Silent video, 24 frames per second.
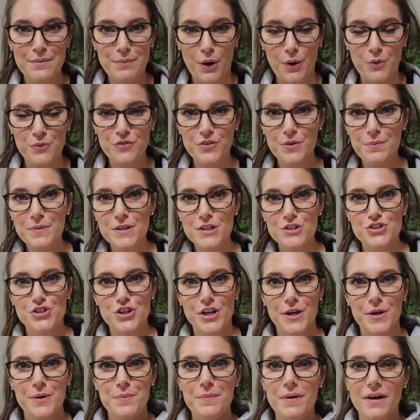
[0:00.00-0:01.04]
I'm home from the
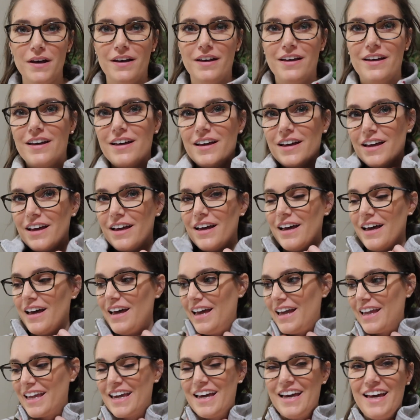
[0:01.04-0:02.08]
gym
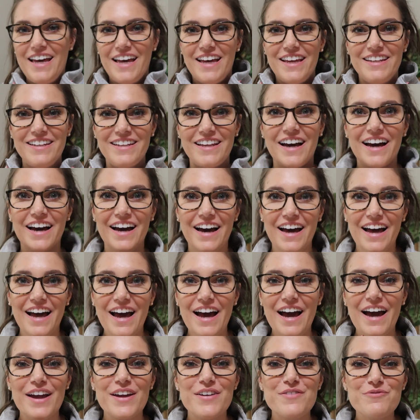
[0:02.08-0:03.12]
and
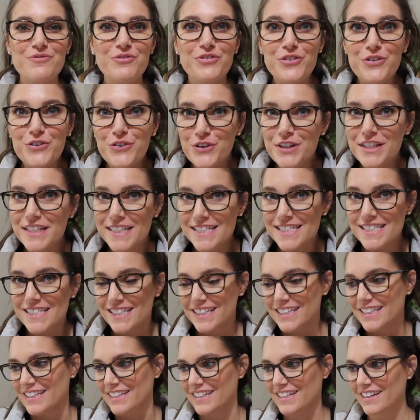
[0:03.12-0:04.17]
I am
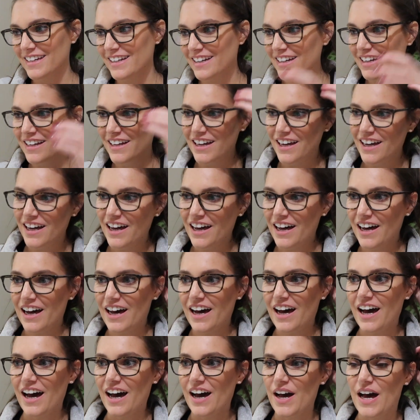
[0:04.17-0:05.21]
freezing. Uh,
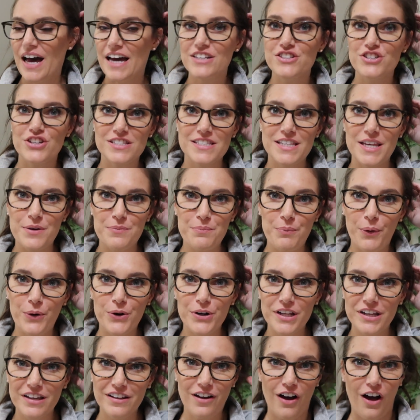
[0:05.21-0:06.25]
I just
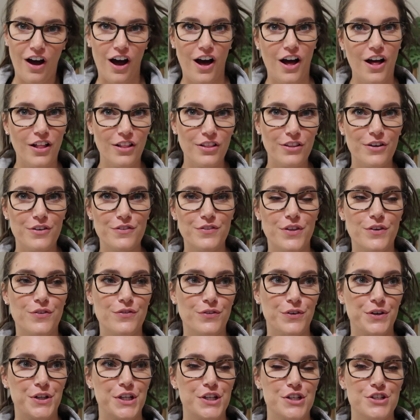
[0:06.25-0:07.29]
imported all of the
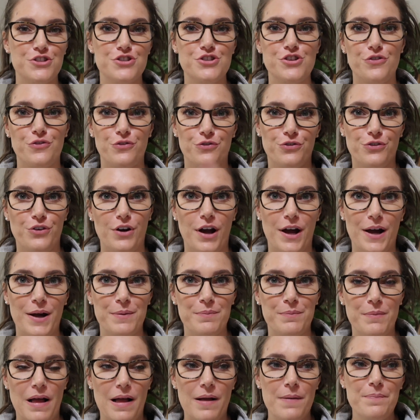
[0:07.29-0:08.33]
footage
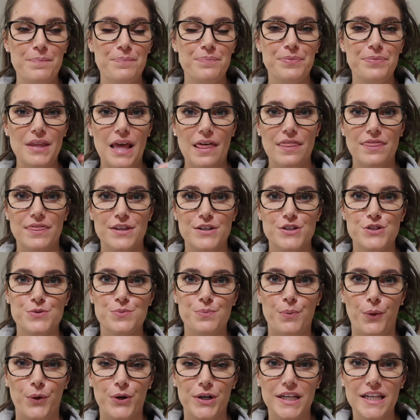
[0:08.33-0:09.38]
from this
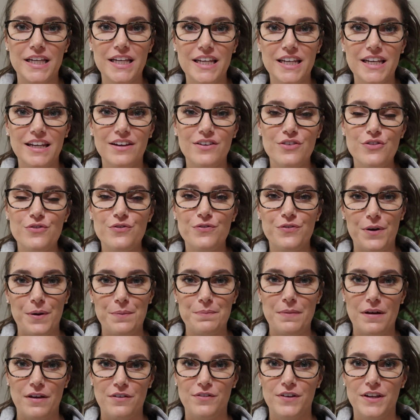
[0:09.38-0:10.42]
morning
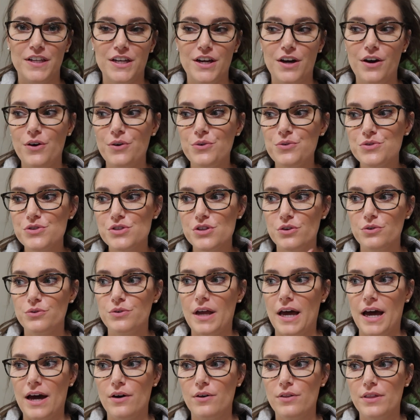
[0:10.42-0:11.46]
from my video. So
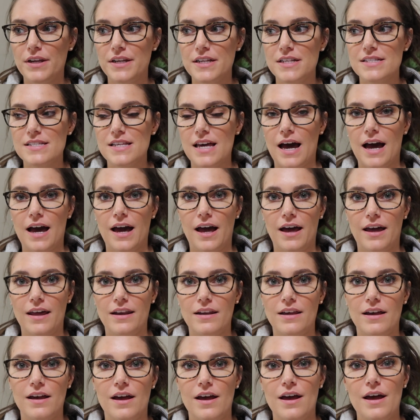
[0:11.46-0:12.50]
now that it's
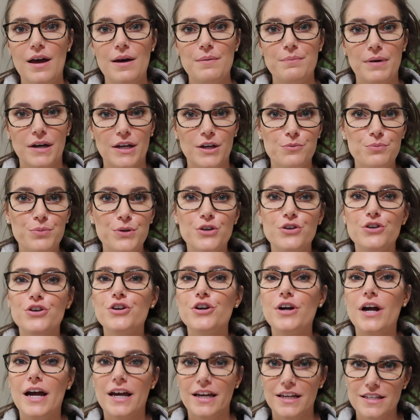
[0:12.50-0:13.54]
on my
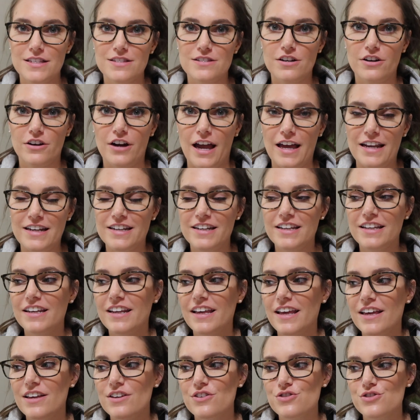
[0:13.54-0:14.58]
computer, I can start editing
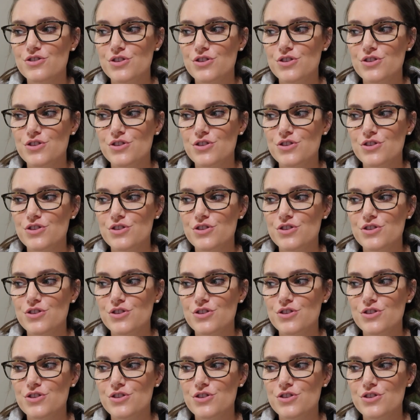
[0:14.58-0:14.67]
it.